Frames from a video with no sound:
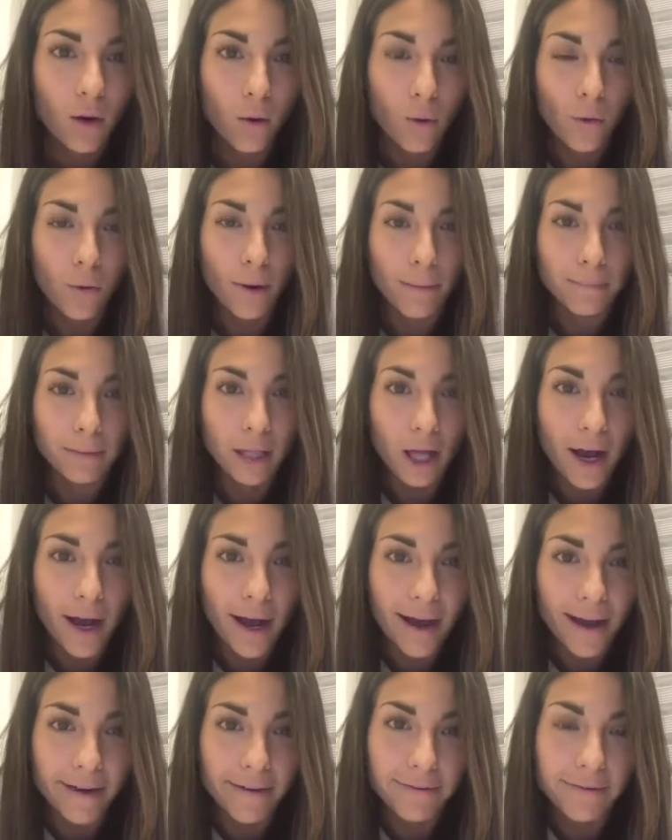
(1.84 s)
Oh, I'm
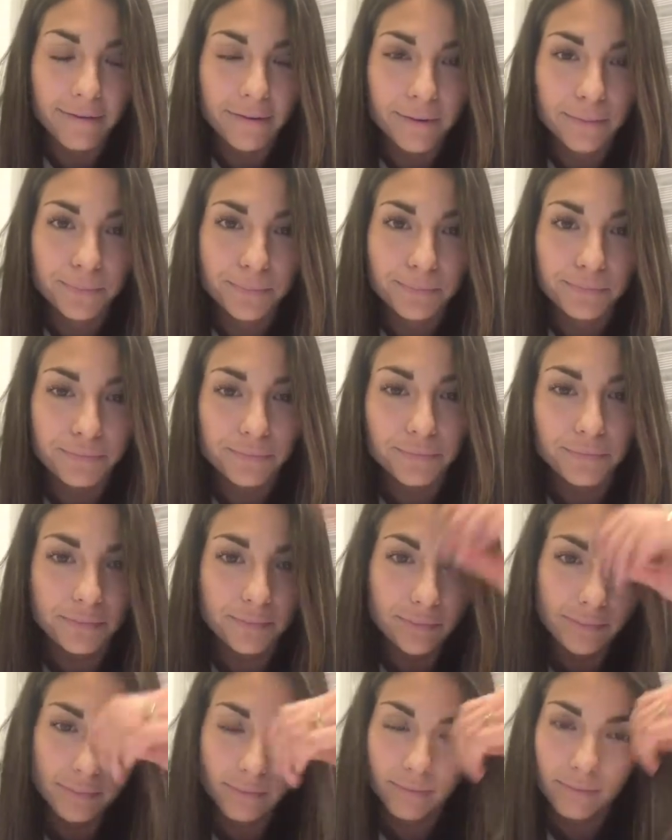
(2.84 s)
live.
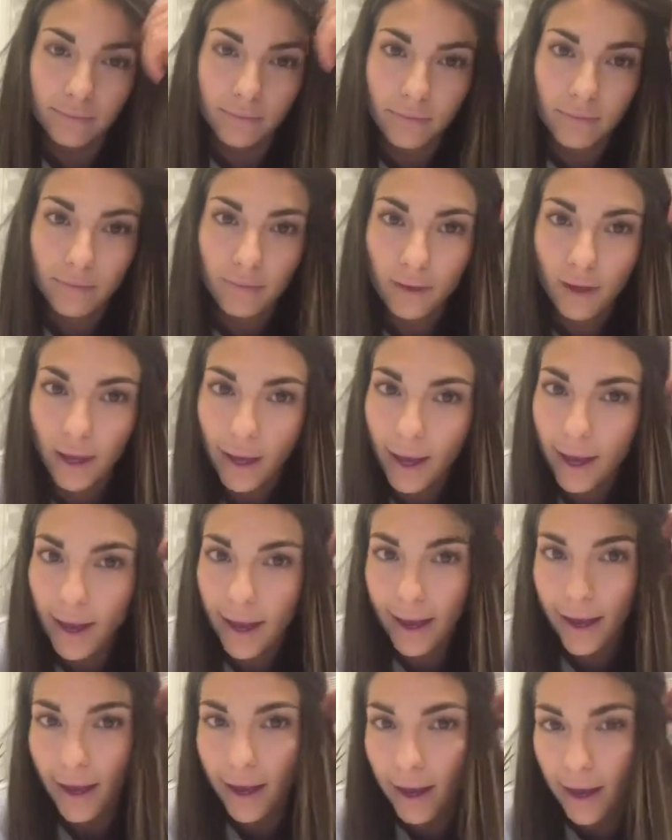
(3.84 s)

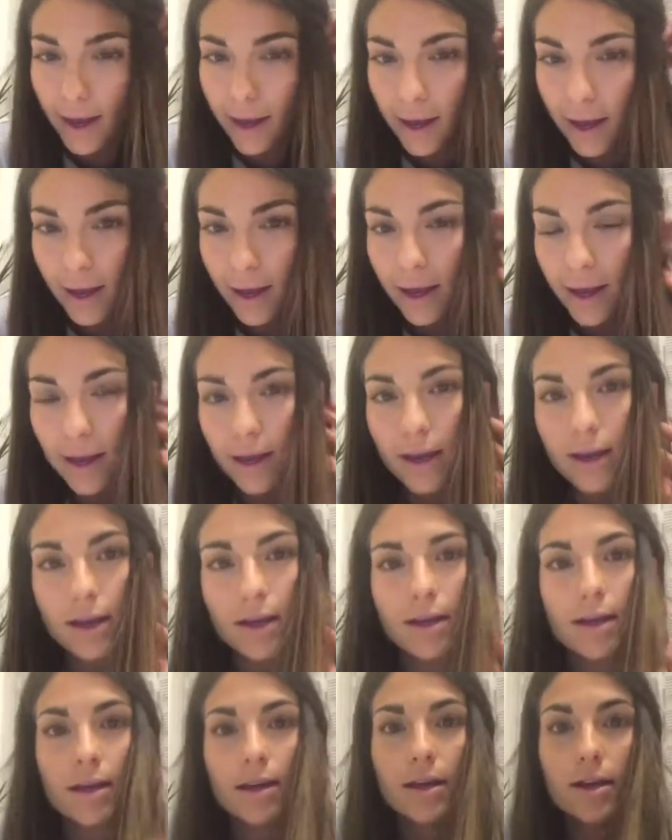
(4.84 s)
Okay.
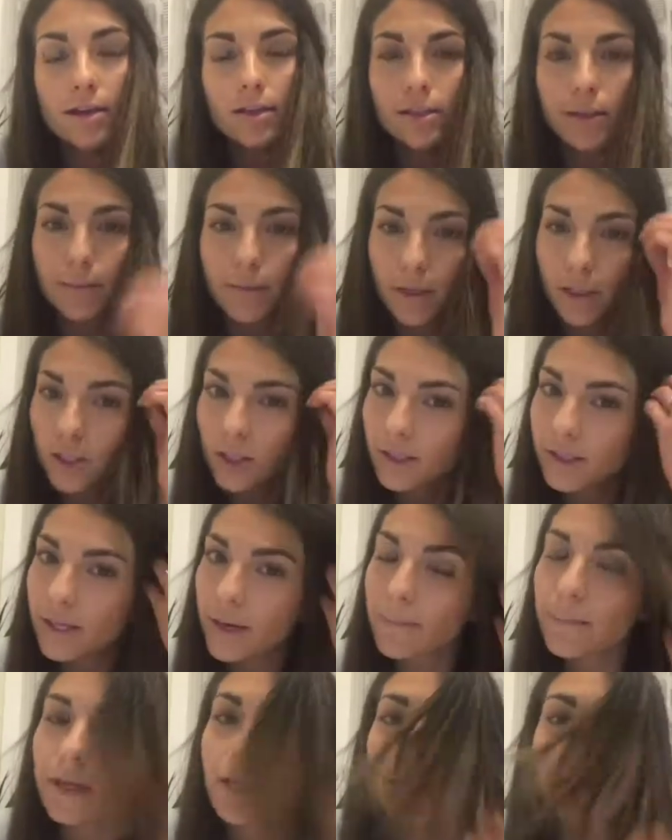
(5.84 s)
Somebody just
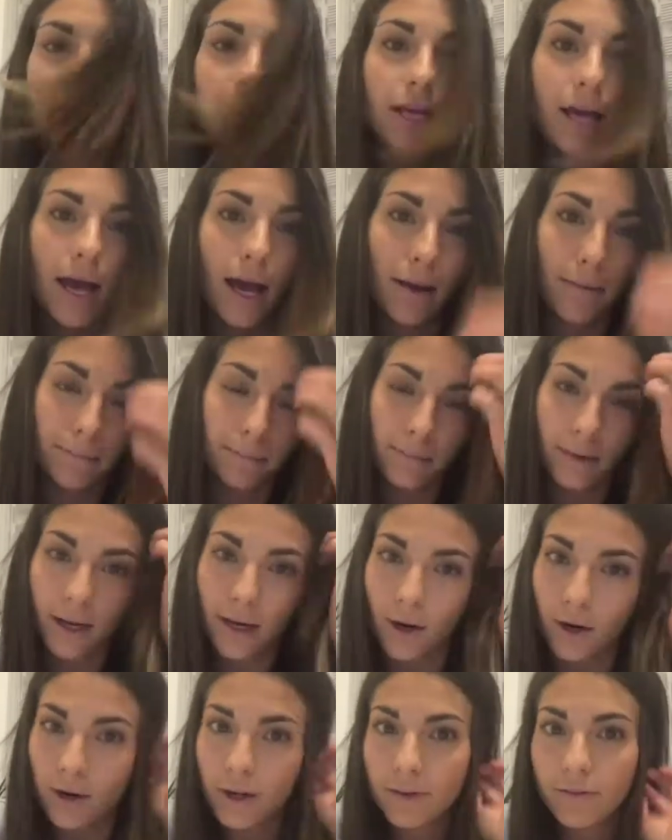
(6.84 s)
sent me a DM.
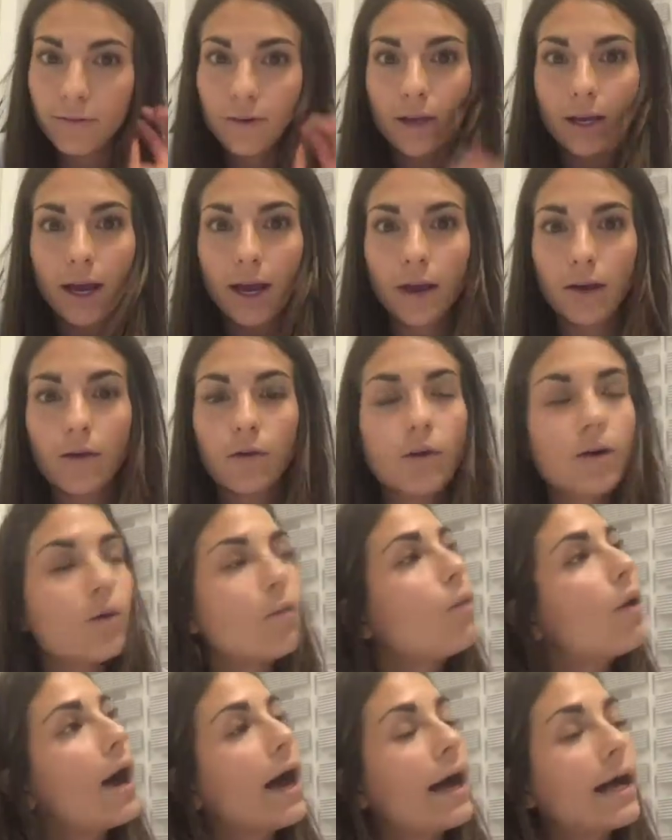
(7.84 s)
I already forget who it
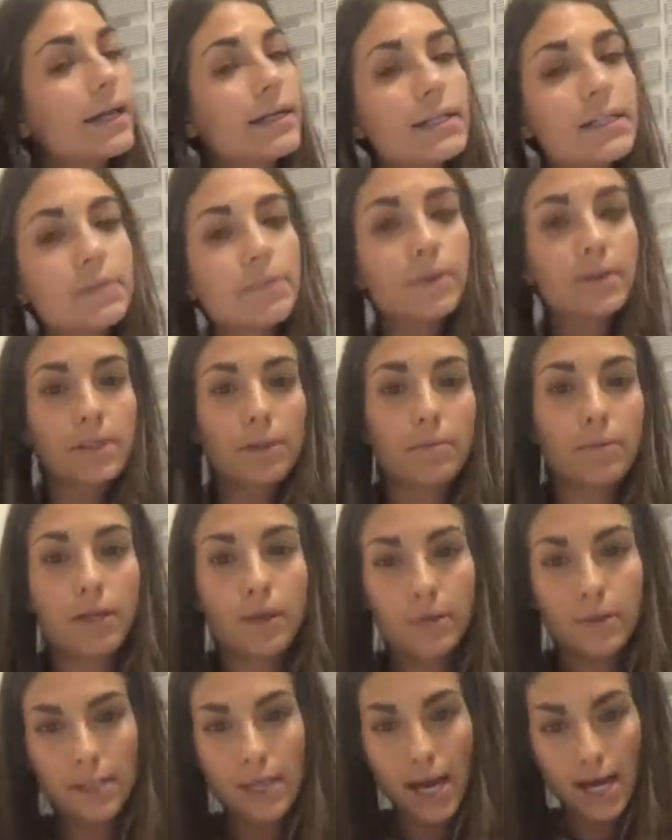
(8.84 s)
was, but
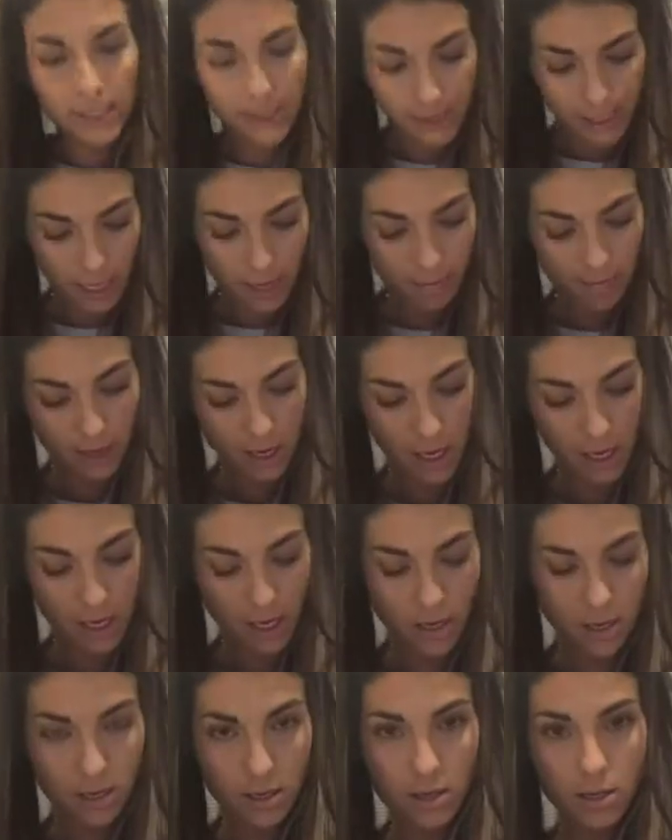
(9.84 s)
somebody was asking
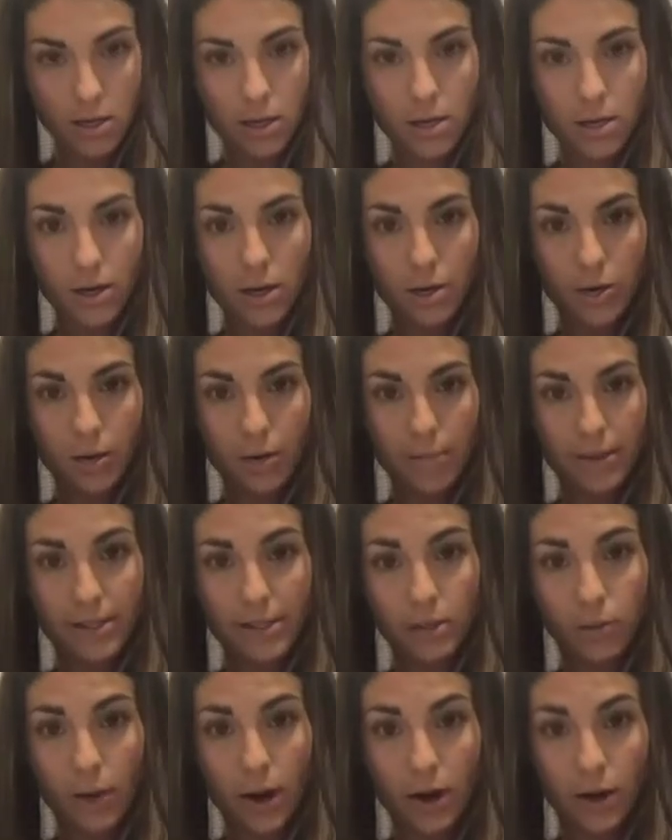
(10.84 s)
me where my
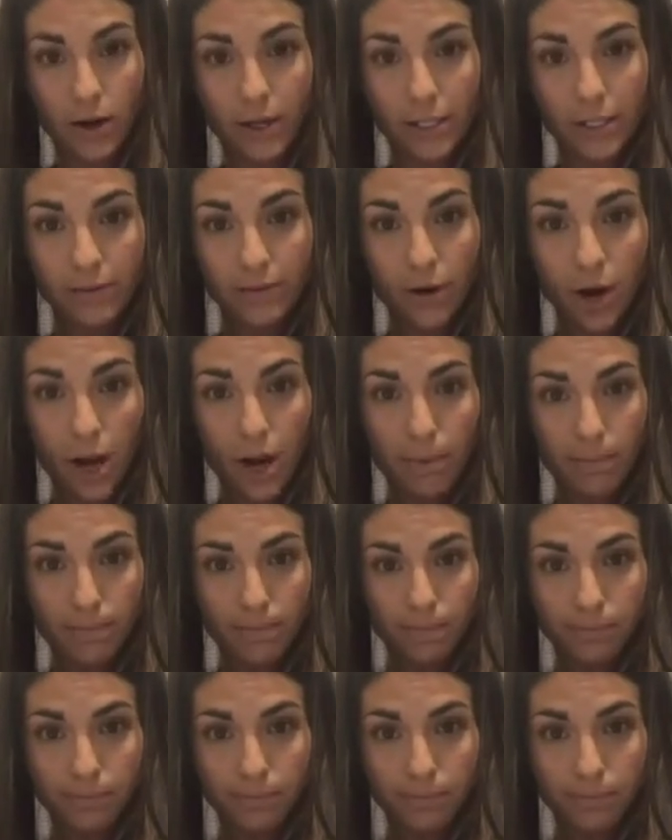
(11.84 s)
sweater is from.